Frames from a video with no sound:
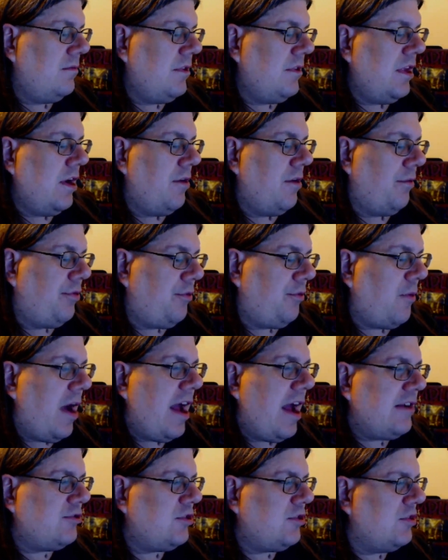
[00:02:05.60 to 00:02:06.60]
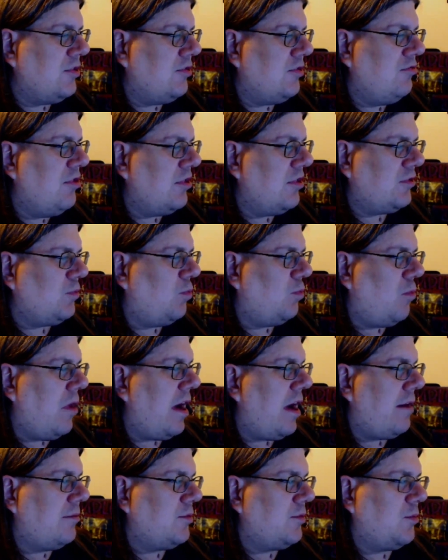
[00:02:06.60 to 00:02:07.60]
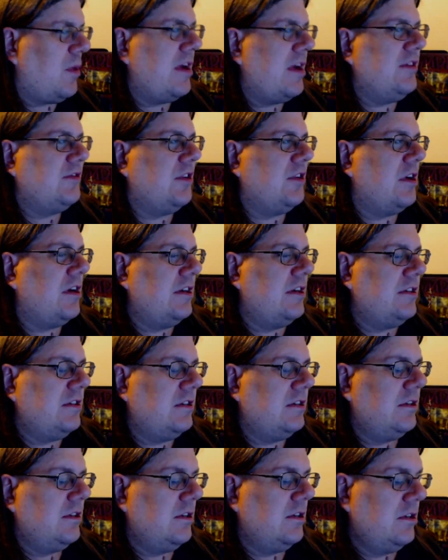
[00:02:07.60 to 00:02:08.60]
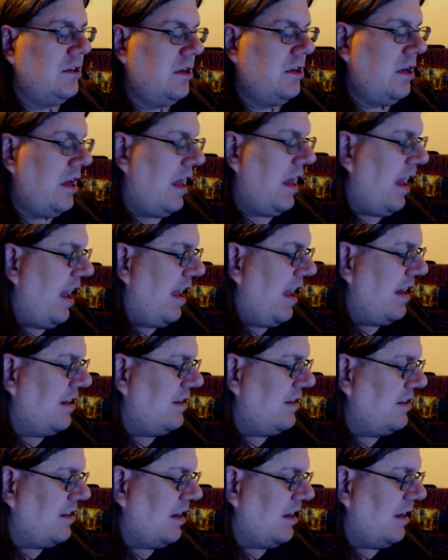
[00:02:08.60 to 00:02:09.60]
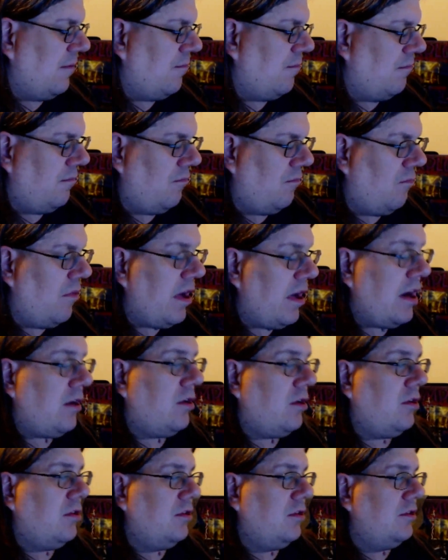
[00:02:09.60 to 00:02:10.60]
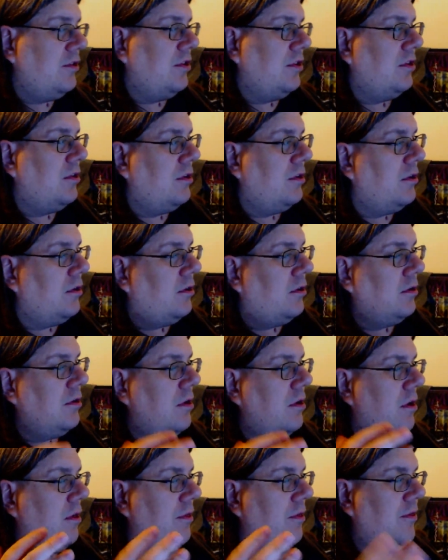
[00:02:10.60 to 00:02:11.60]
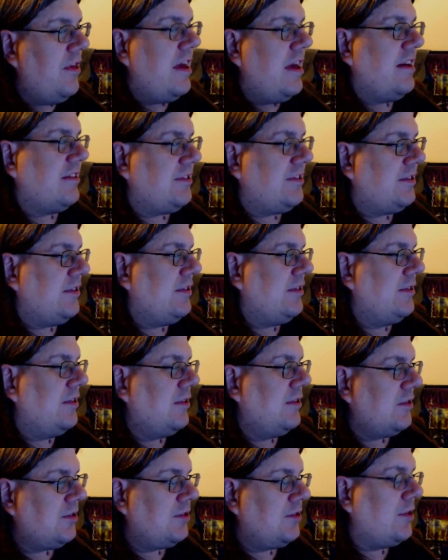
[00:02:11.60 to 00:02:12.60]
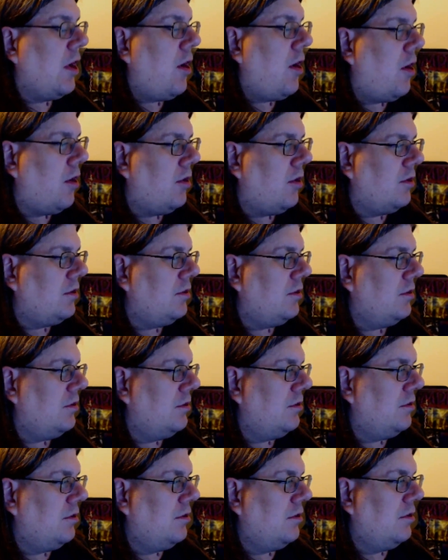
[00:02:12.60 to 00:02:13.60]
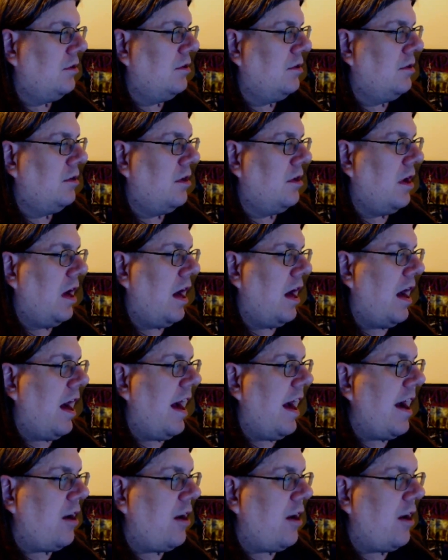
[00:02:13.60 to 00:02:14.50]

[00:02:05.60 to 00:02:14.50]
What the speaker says: thrash is just what I was raised on. And when I heard this song, I